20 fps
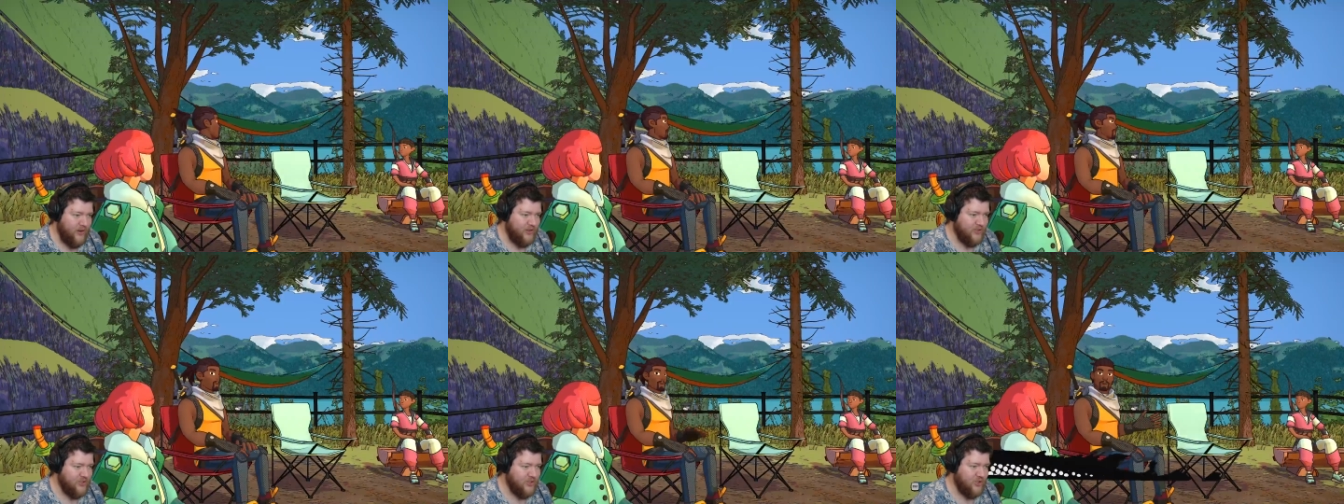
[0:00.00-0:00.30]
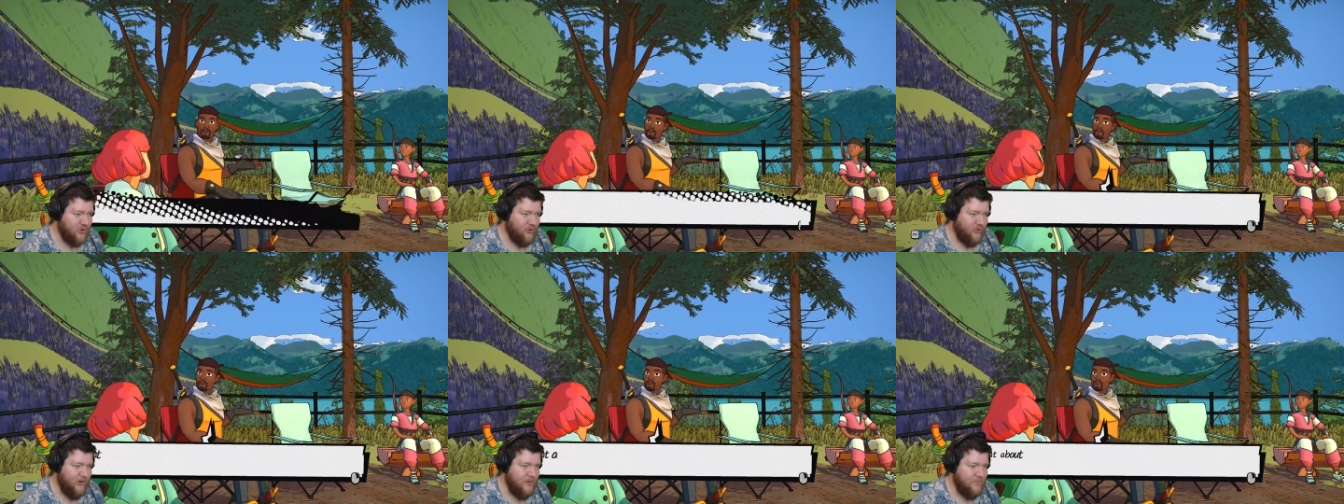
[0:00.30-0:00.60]
need a
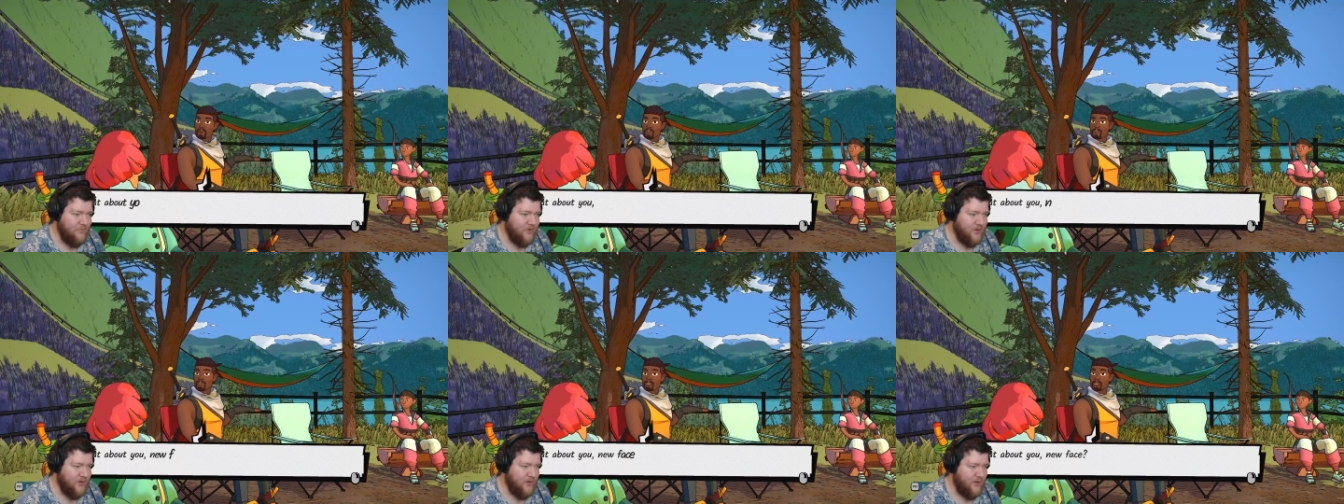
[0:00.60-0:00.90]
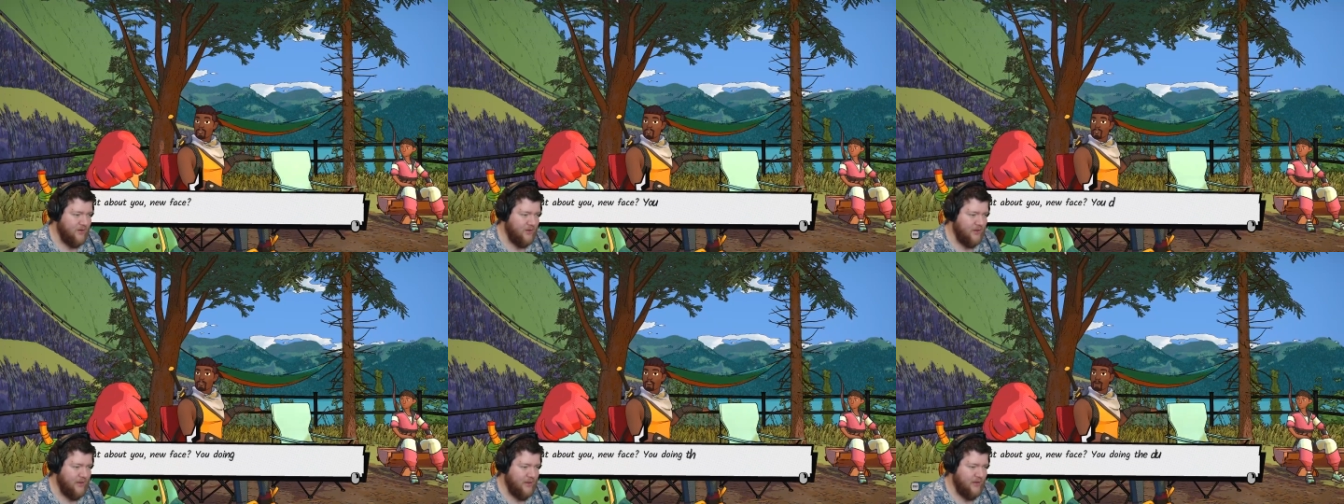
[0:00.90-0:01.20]
script.
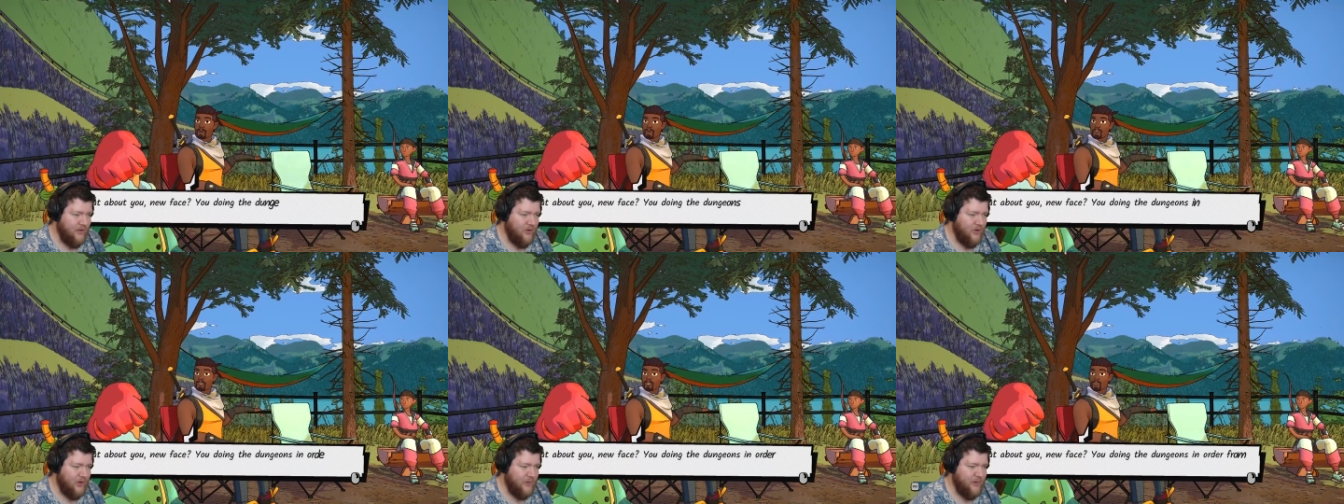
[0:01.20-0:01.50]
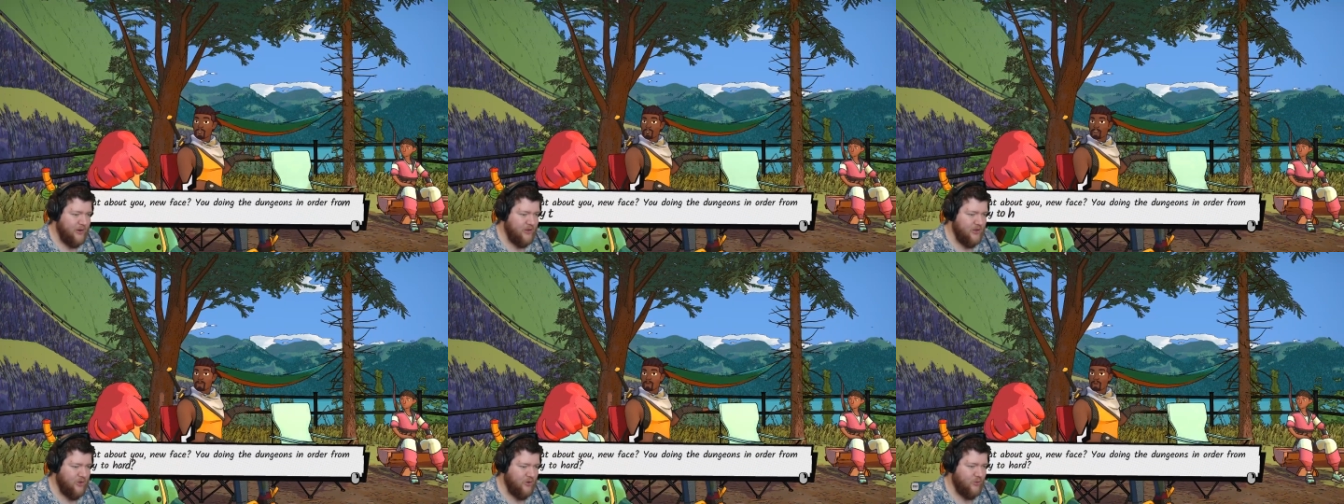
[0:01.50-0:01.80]
What
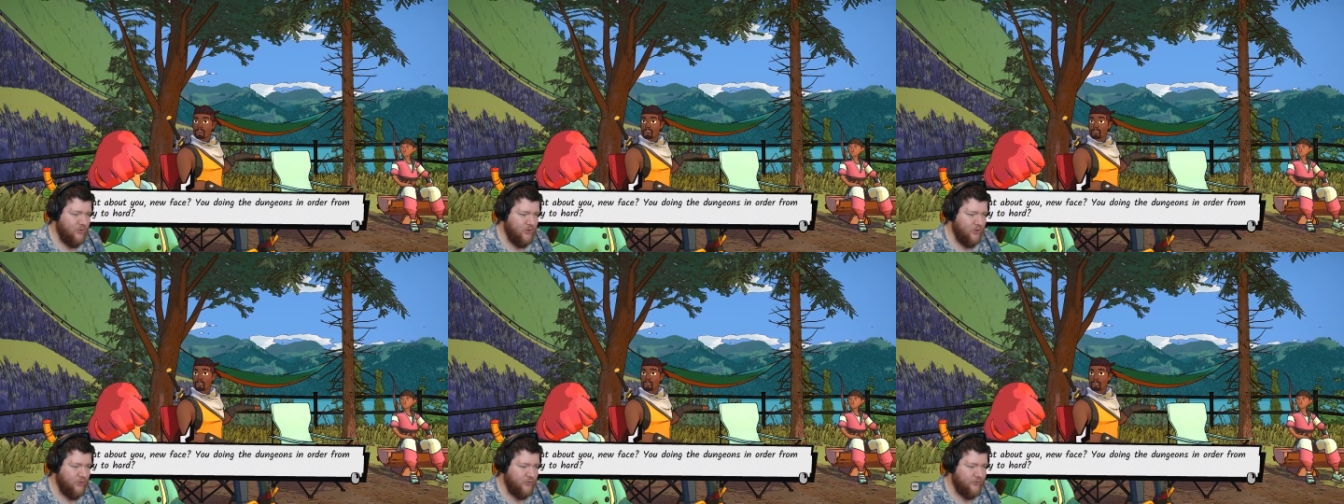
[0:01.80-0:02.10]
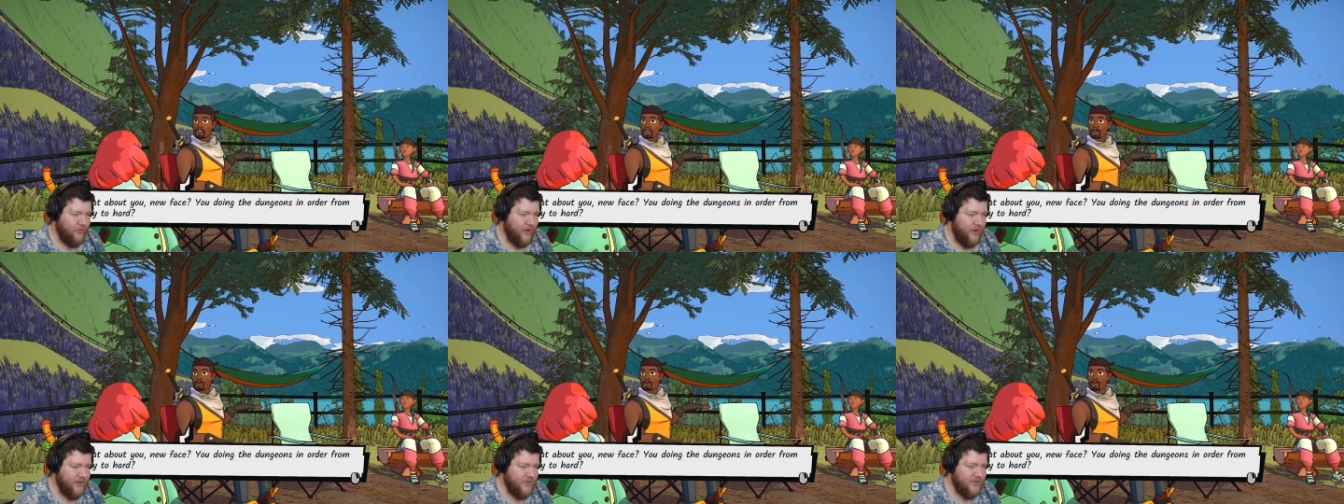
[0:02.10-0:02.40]
about you, new
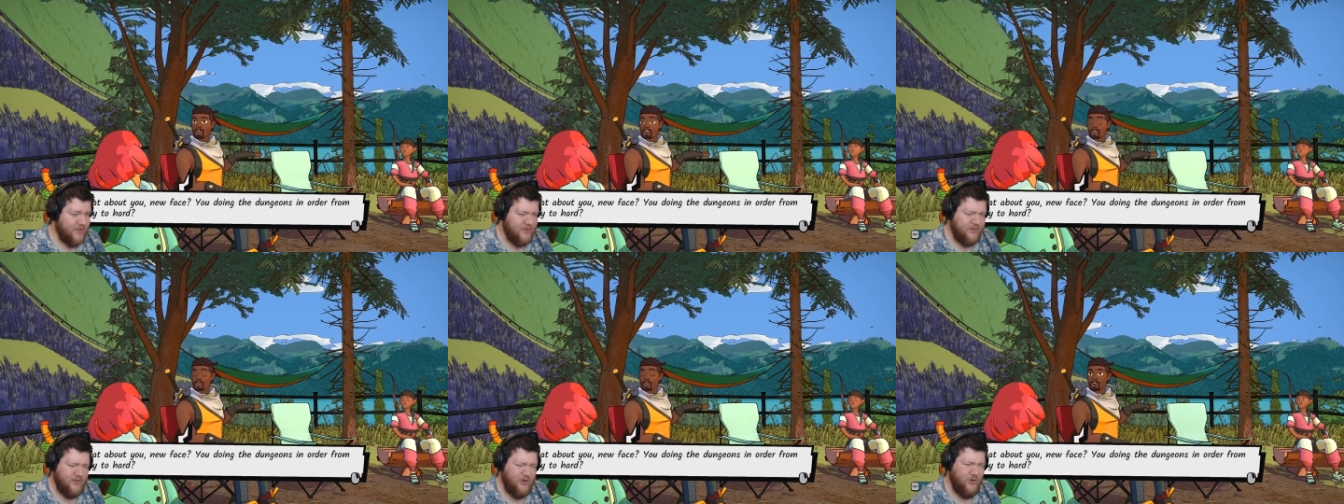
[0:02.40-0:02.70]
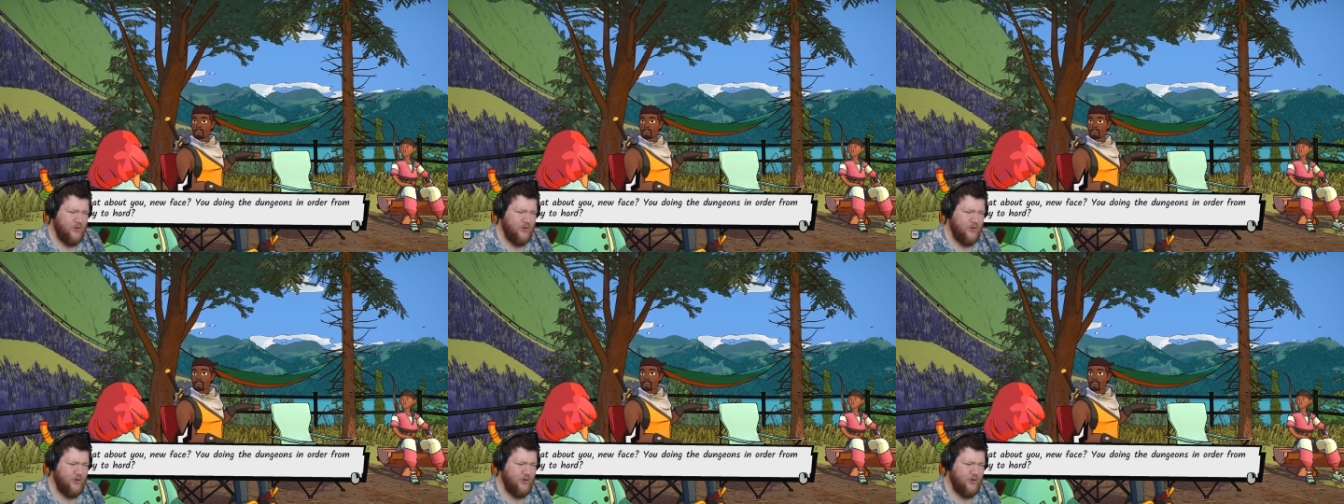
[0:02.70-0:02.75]
face?